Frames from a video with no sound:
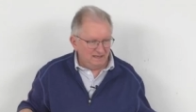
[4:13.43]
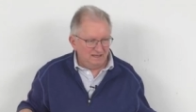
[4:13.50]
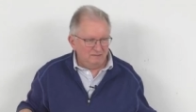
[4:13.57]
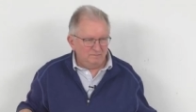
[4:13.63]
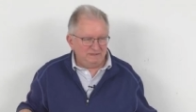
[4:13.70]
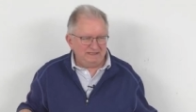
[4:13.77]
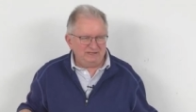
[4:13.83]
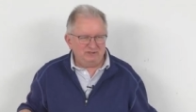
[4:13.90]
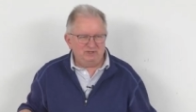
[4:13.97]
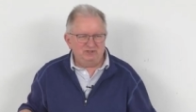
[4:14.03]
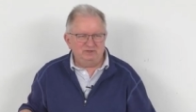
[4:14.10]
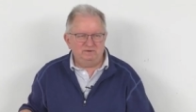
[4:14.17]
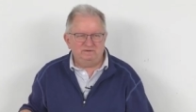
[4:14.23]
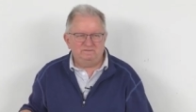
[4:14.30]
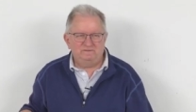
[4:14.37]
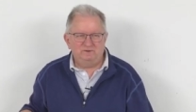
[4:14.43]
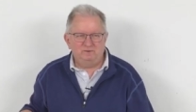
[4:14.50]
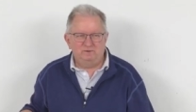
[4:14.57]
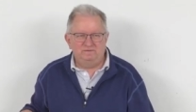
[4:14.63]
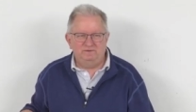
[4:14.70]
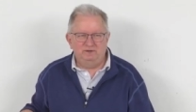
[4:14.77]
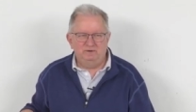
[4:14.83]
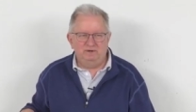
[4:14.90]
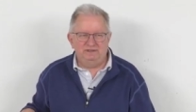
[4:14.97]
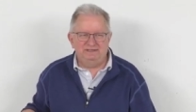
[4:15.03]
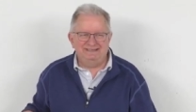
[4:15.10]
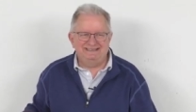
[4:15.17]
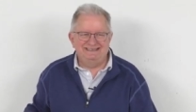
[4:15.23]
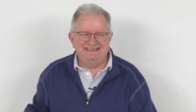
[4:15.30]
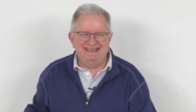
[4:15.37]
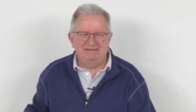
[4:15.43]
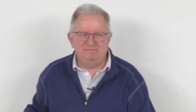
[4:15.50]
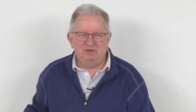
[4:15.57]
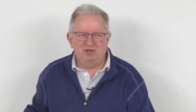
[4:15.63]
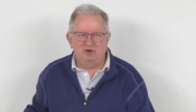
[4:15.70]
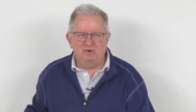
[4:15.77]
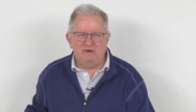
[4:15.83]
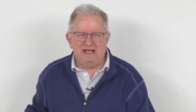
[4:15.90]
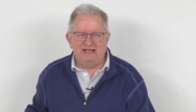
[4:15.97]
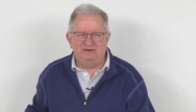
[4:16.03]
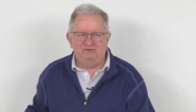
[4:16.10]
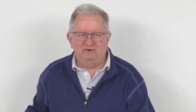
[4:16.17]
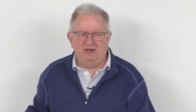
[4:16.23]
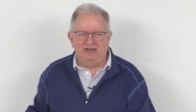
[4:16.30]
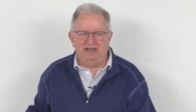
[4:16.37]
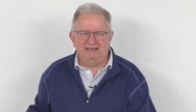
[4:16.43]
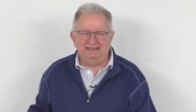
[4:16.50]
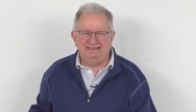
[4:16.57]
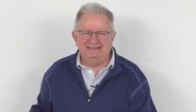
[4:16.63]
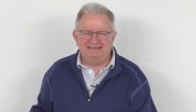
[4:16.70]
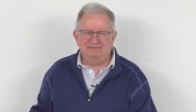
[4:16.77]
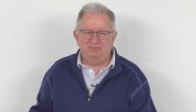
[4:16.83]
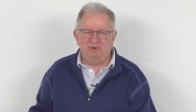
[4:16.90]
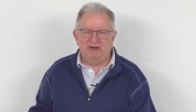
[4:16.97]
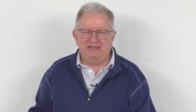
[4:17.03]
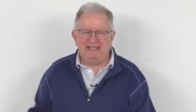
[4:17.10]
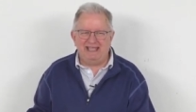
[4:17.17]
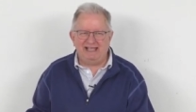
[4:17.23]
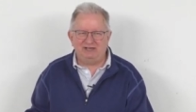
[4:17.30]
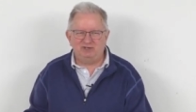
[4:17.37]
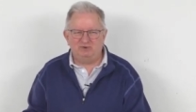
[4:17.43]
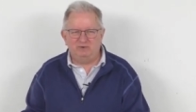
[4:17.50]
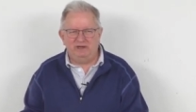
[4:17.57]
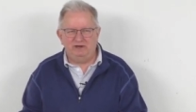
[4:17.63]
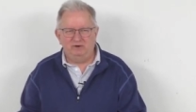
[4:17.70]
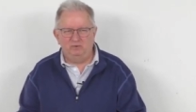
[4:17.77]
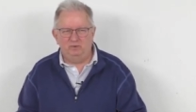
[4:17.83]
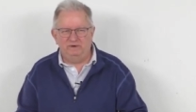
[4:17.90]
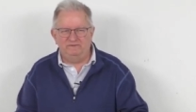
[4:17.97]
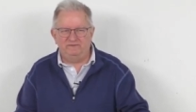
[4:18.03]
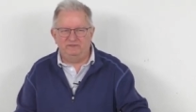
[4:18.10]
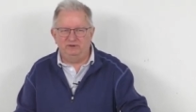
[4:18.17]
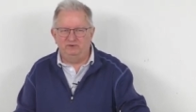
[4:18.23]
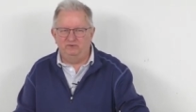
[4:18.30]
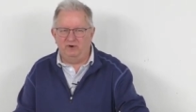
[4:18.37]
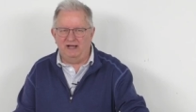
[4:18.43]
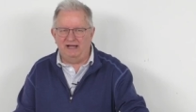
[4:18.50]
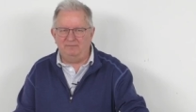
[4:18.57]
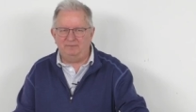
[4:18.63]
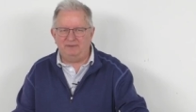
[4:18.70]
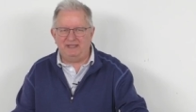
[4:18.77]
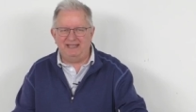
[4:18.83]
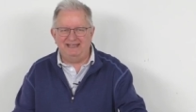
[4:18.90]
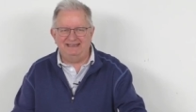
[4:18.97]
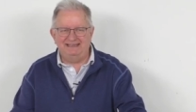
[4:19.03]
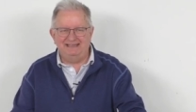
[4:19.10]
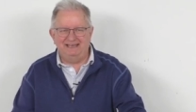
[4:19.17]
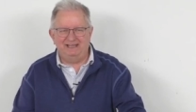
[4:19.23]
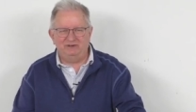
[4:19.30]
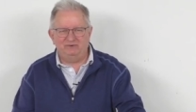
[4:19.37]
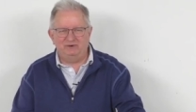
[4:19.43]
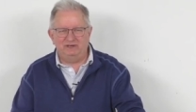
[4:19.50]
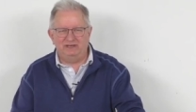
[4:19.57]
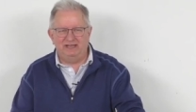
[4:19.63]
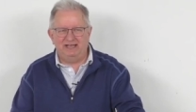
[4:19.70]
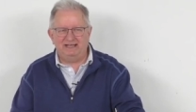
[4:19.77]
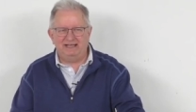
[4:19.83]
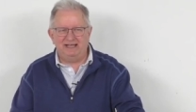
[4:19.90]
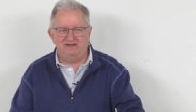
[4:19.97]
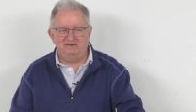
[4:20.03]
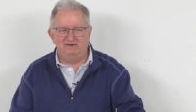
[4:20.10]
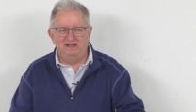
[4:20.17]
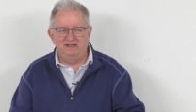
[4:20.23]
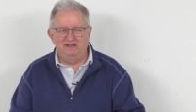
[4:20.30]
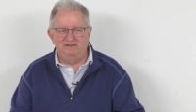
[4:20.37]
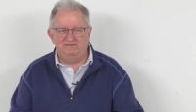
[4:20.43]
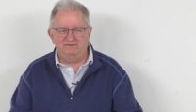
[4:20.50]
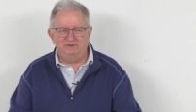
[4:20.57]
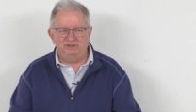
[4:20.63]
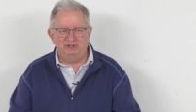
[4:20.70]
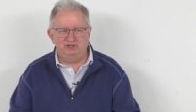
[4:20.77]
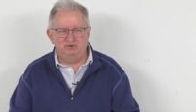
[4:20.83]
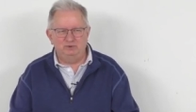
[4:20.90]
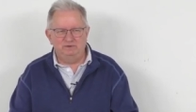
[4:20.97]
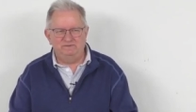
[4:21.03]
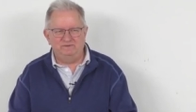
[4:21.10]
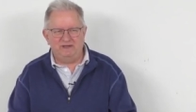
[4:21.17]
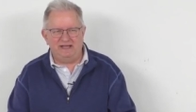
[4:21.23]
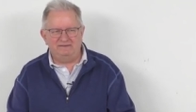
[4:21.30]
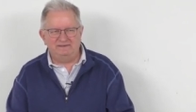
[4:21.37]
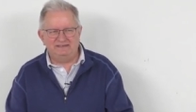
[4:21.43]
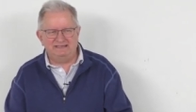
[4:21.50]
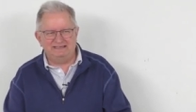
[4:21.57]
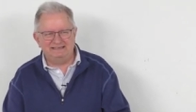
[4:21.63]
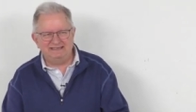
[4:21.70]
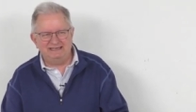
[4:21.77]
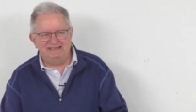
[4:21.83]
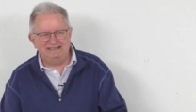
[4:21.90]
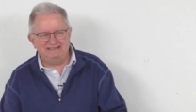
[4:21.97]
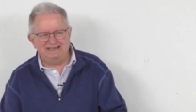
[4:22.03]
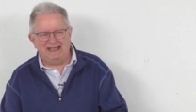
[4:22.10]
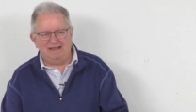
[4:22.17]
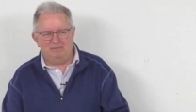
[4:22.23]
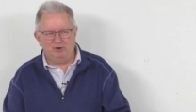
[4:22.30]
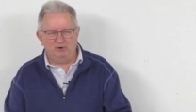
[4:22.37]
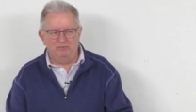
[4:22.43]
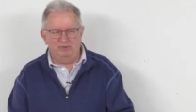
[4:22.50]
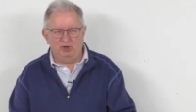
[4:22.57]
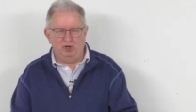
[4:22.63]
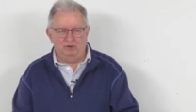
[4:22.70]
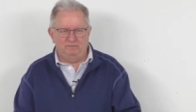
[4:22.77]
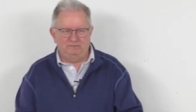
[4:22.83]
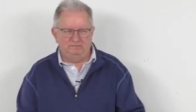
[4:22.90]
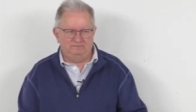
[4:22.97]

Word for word: But that should do it for the review on this Demco hydraulic disc brake actuator with the drop and the electric lockout for a 2 5/16 diameter ball.